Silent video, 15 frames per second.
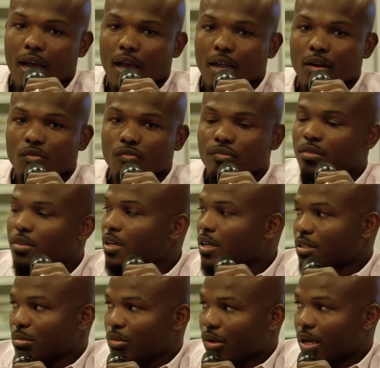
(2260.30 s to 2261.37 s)
I don't feel
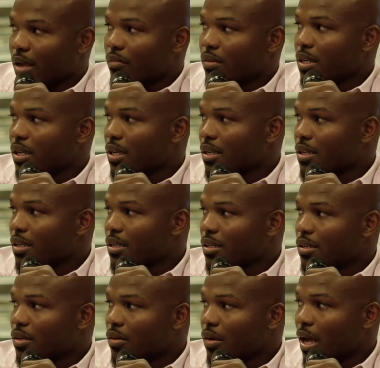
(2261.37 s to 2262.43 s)
comfortable having that.
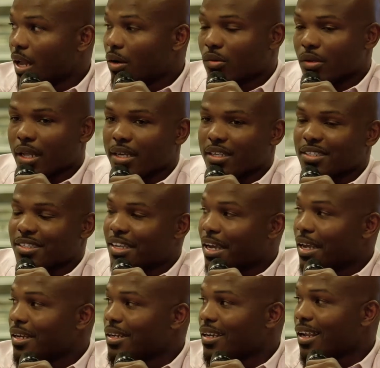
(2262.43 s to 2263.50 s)
You know, I don't like
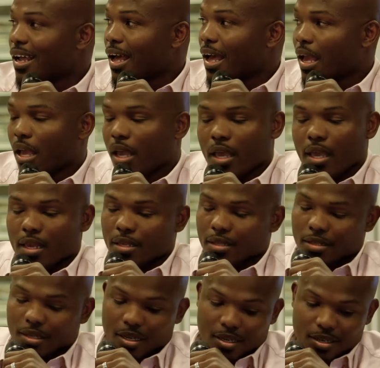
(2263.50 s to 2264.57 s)
debt. I
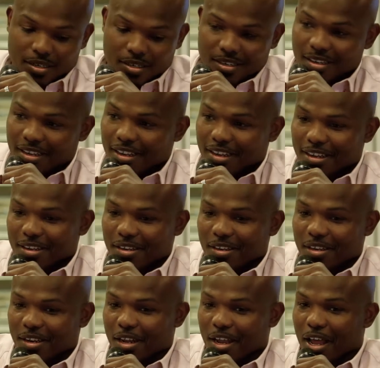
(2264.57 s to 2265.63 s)
hate debt.
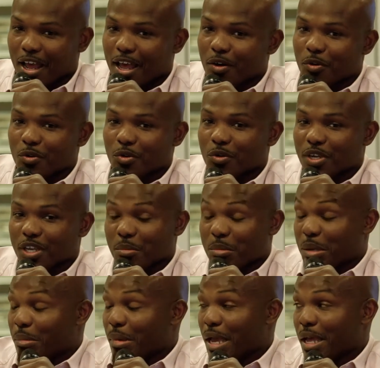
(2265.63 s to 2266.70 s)
And I don't know, it can
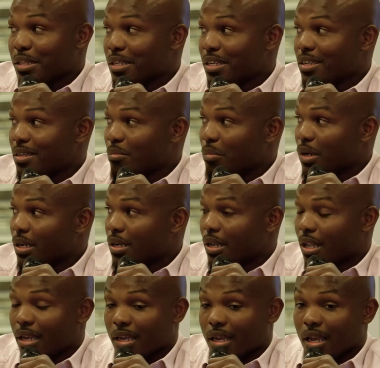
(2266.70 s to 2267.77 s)
be a bad thing, but
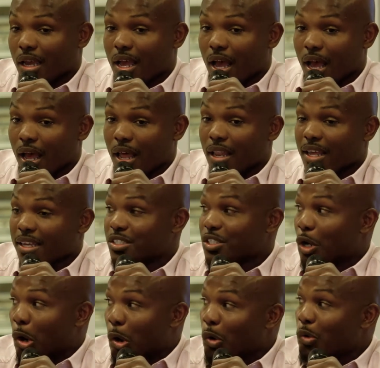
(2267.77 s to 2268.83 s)
like I like
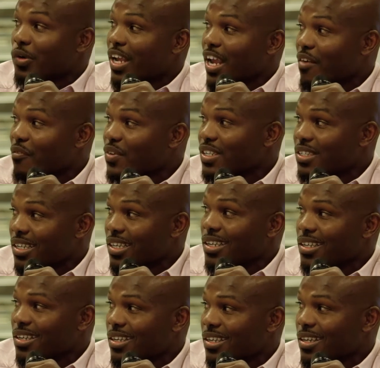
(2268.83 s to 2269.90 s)
to own
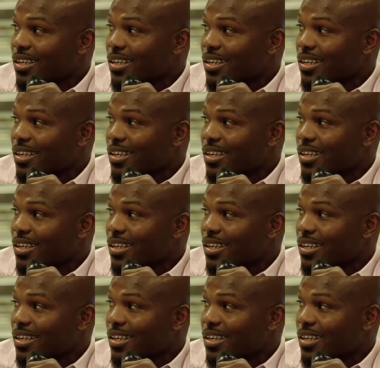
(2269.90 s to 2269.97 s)
everything